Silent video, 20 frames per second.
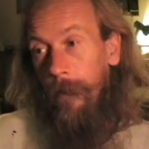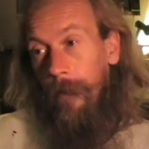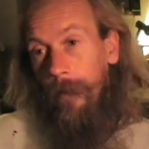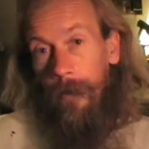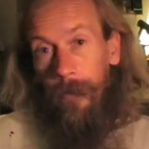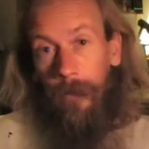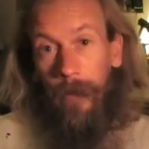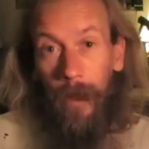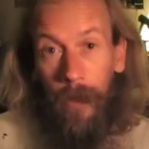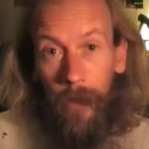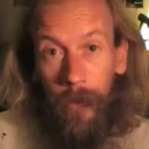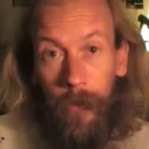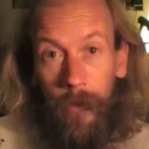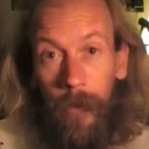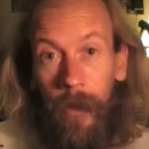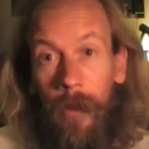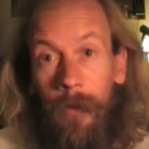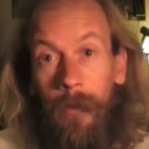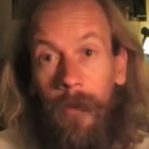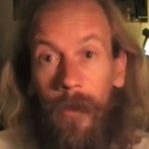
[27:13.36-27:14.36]
Second
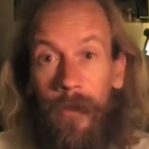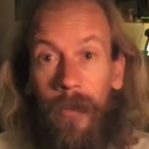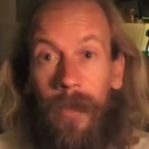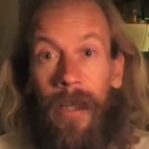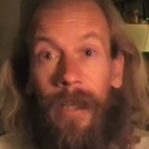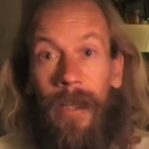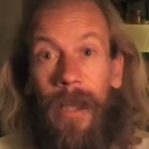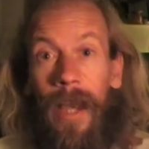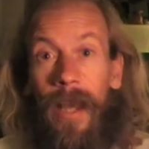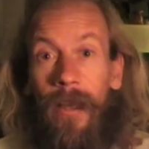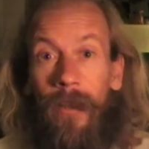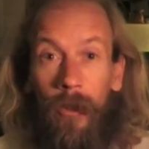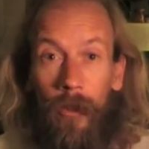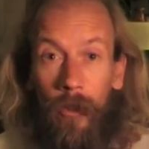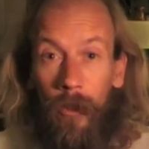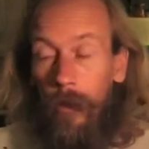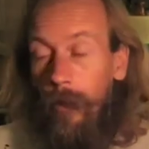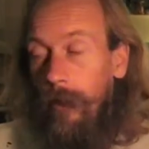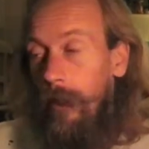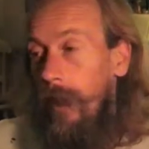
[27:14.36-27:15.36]
time, does it again. You
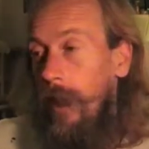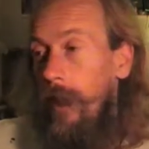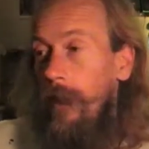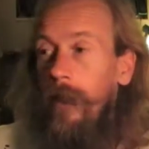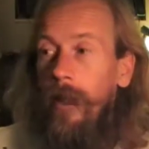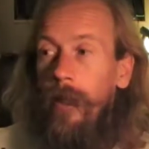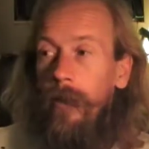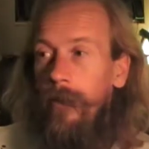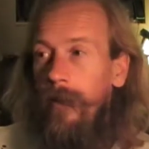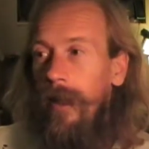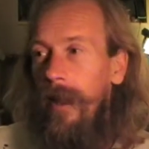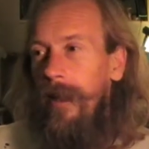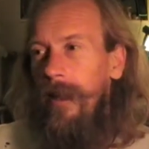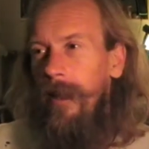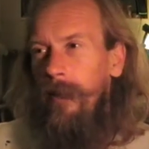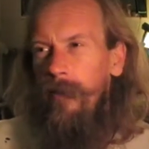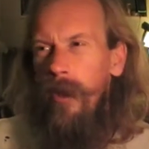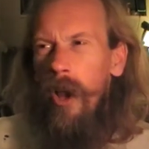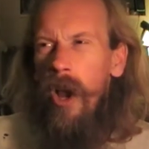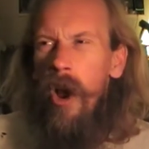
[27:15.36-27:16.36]
know, now they're telling
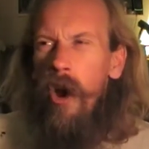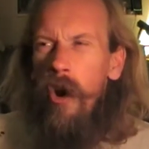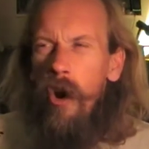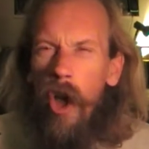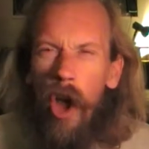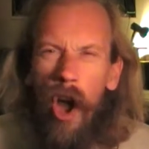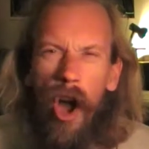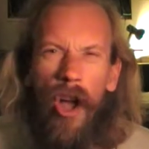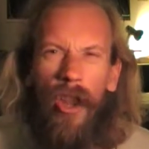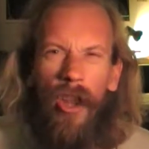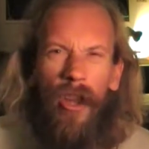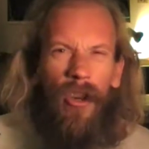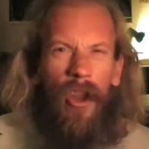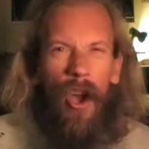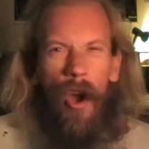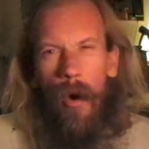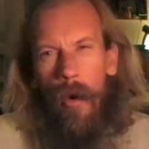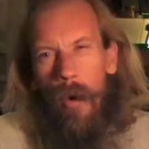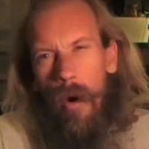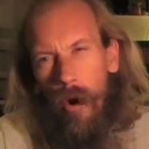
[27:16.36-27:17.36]
him, no, there are
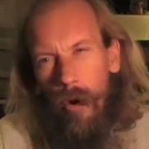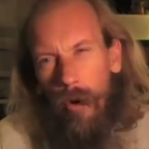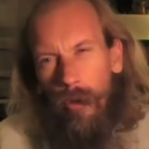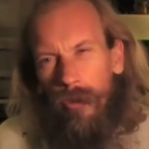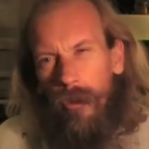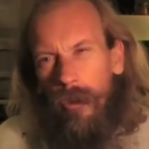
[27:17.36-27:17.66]
no wolves.